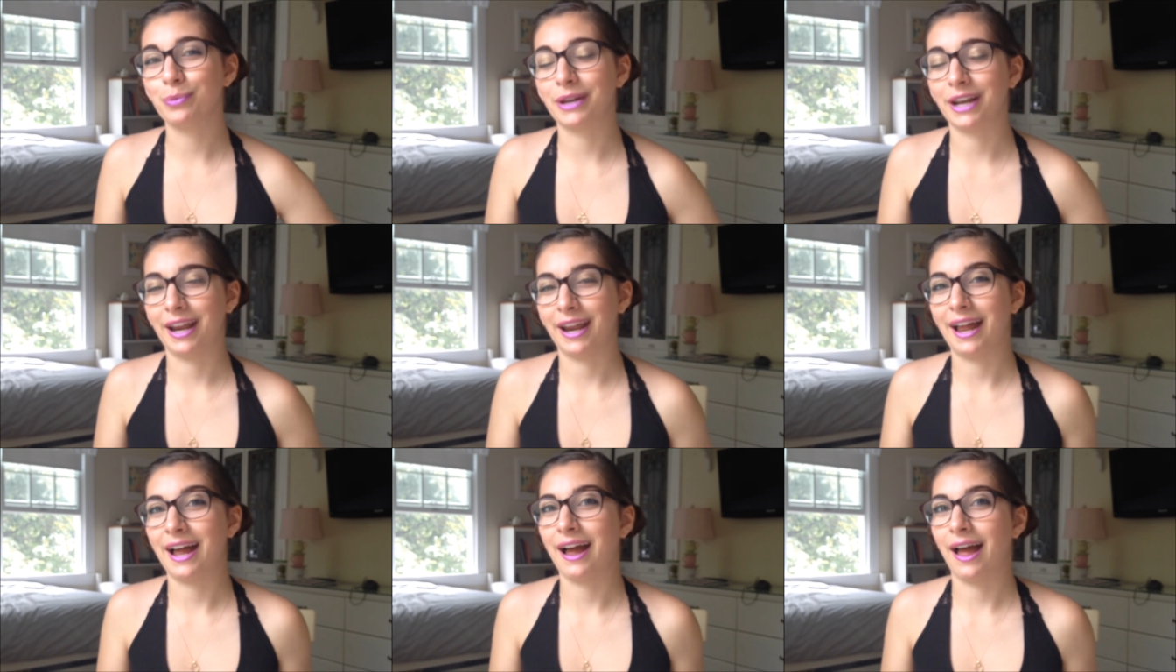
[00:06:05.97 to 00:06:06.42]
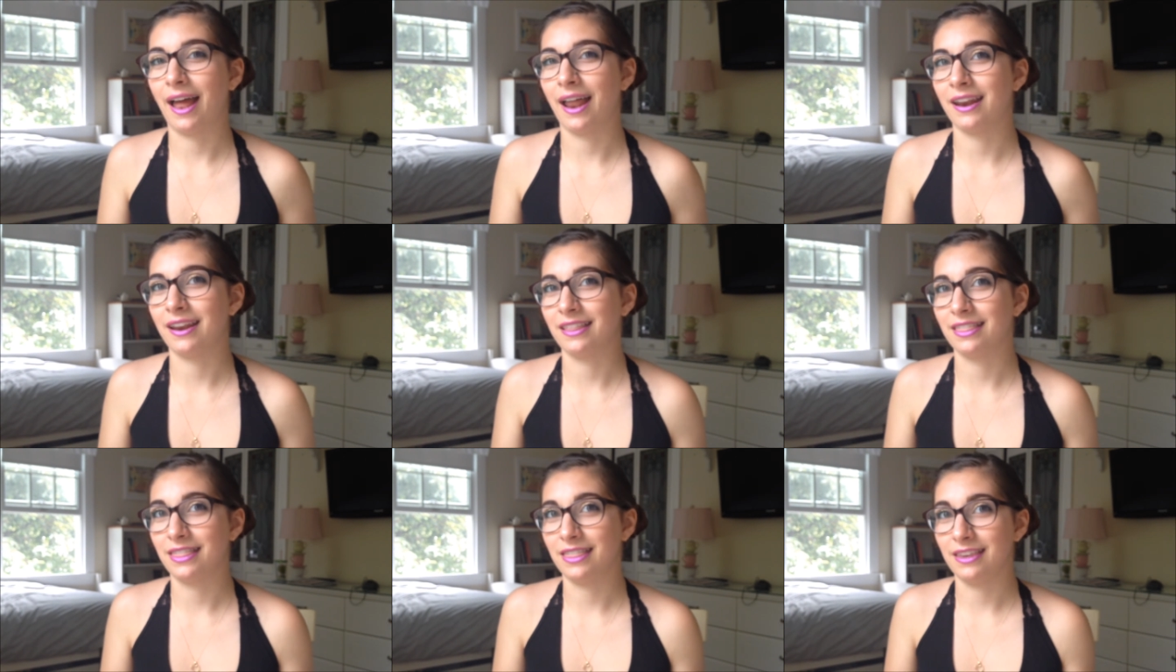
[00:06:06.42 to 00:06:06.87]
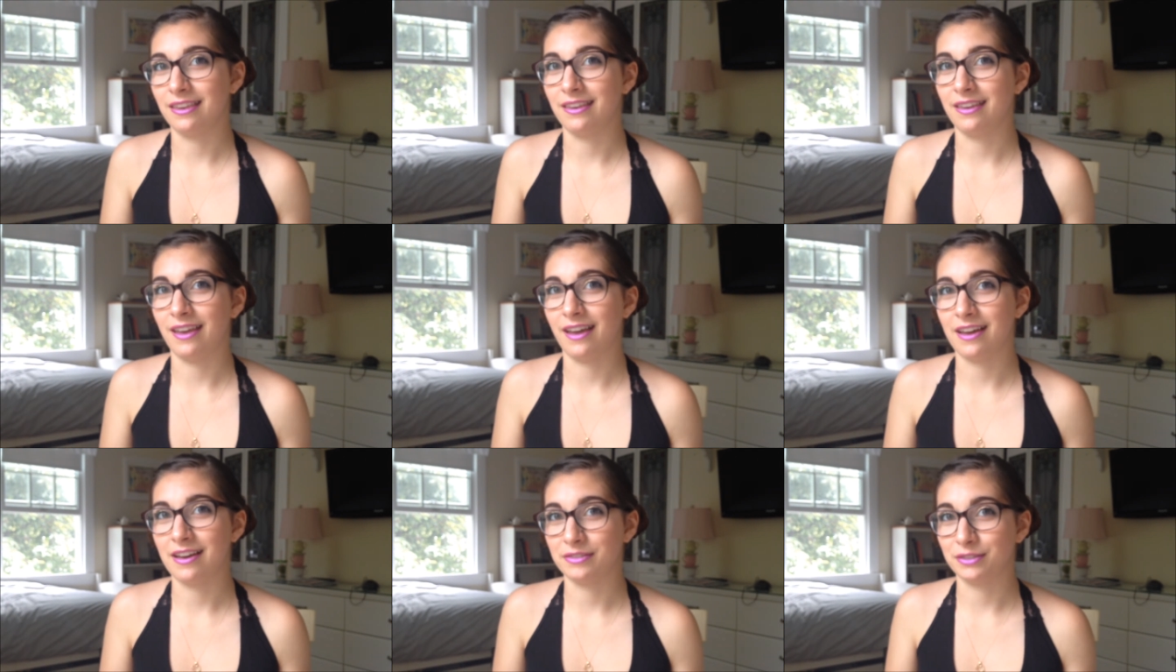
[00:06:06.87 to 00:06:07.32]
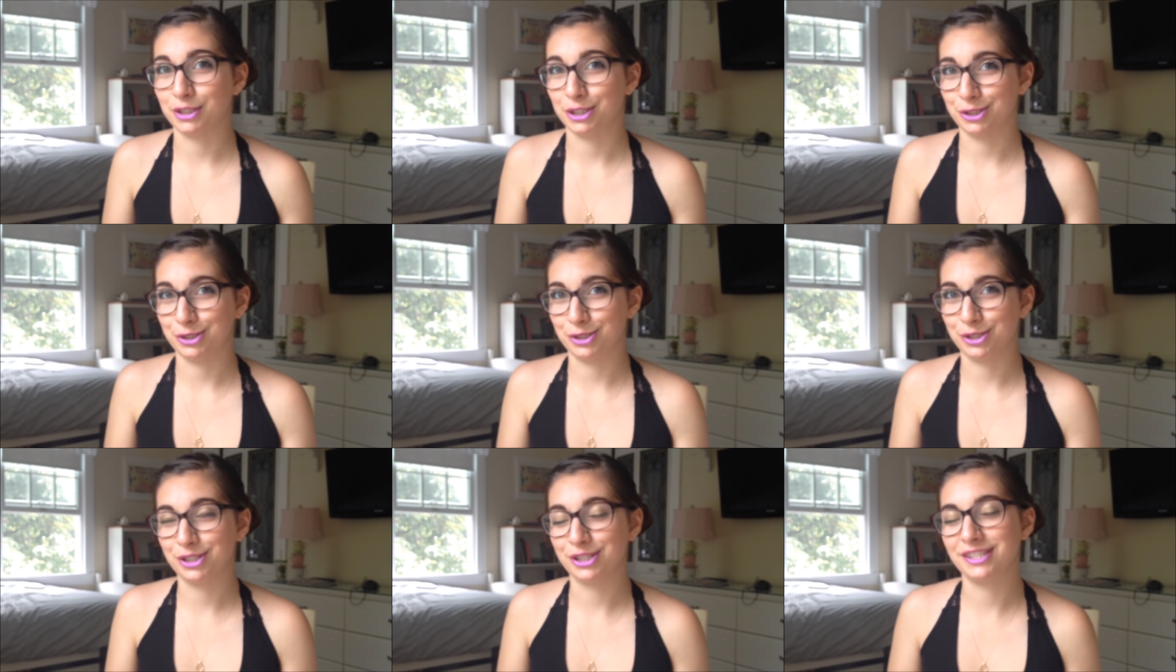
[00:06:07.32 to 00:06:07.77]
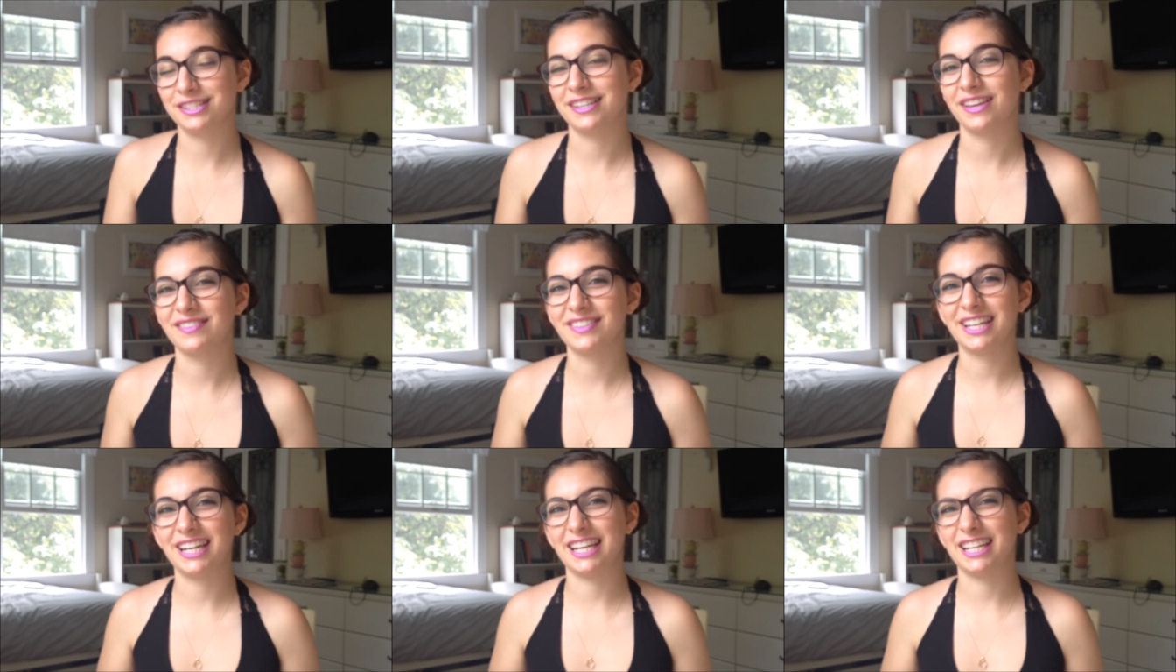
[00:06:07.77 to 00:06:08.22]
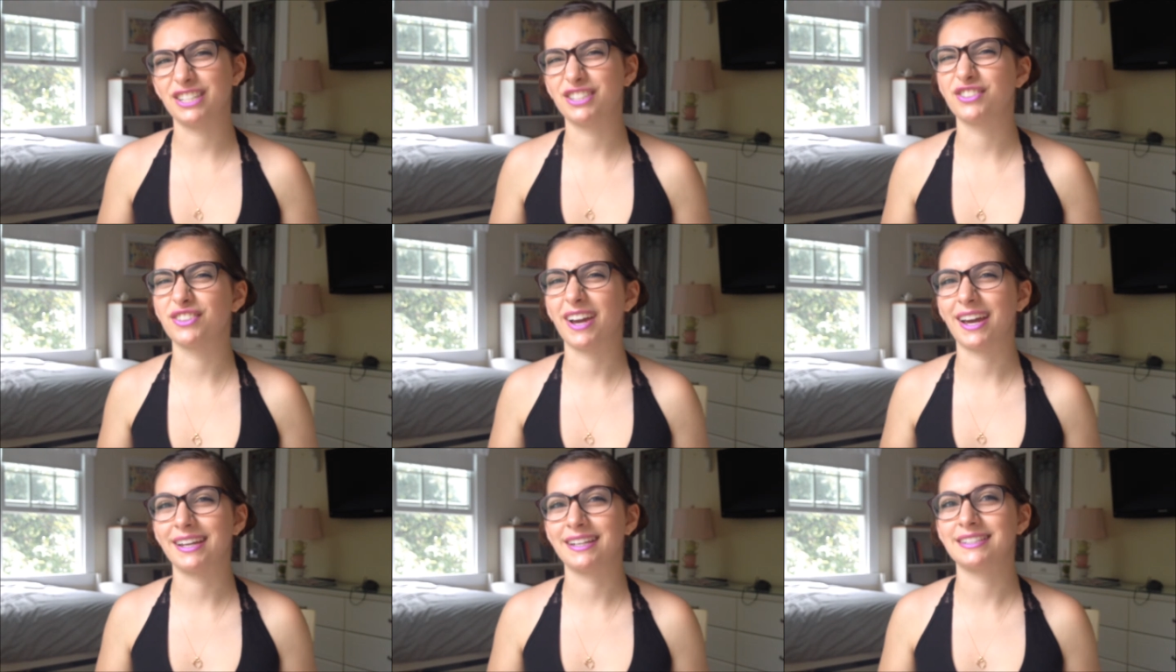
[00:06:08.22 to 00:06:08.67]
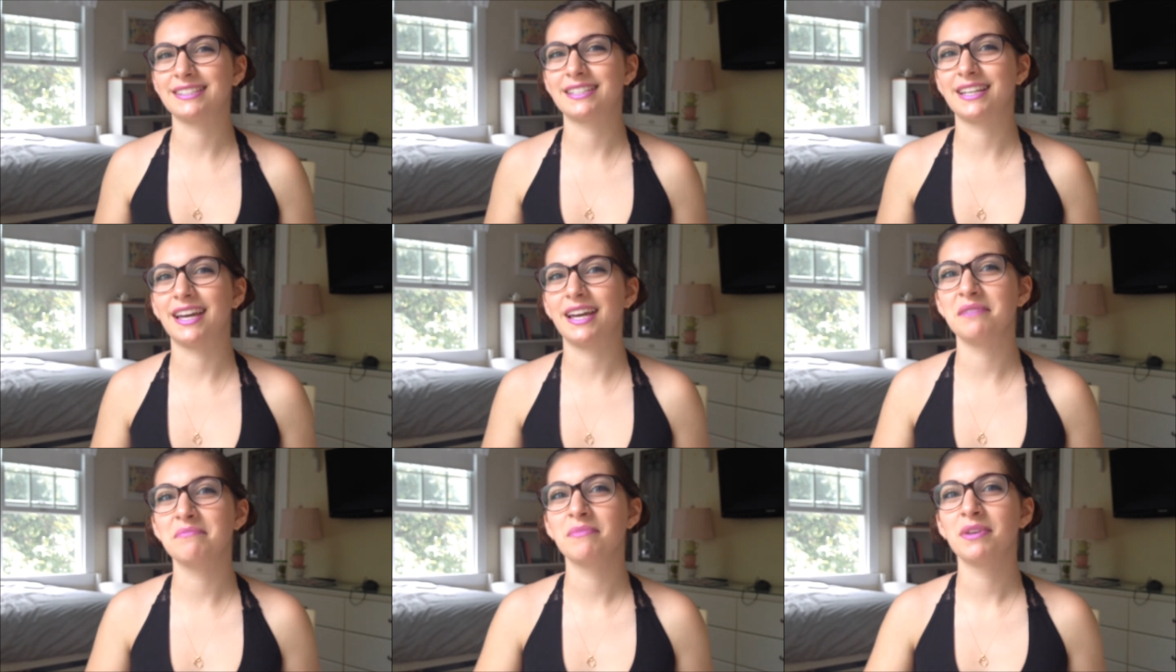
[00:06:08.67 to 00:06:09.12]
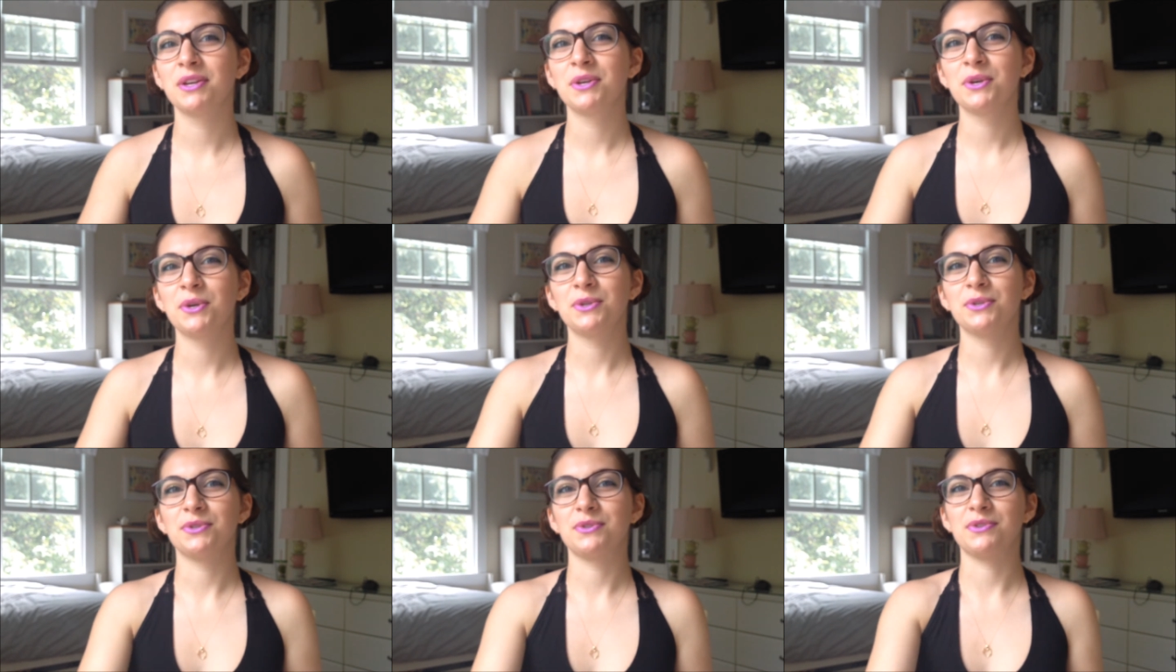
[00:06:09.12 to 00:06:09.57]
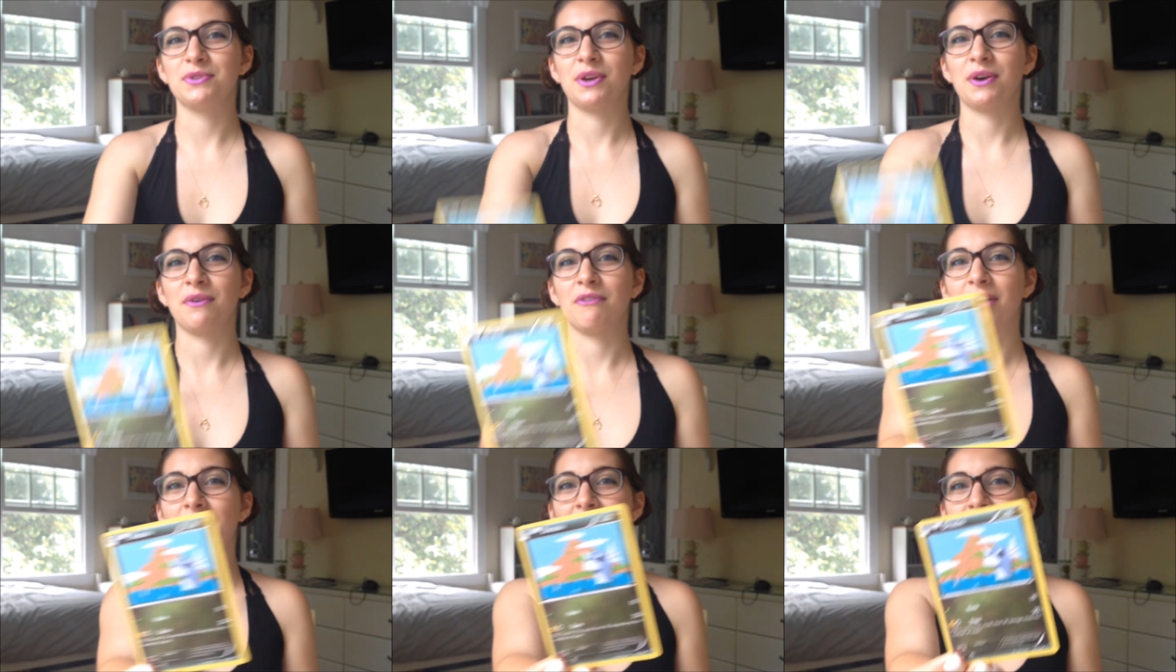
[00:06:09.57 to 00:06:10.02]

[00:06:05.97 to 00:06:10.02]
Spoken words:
but I had the evolutions of it in Dragon type, so